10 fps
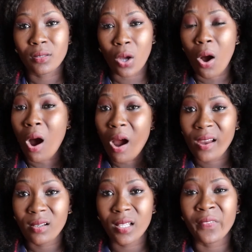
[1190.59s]
the
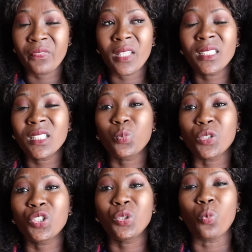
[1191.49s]
heart. If this is
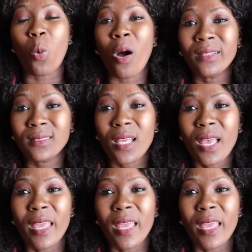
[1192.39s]
what you want,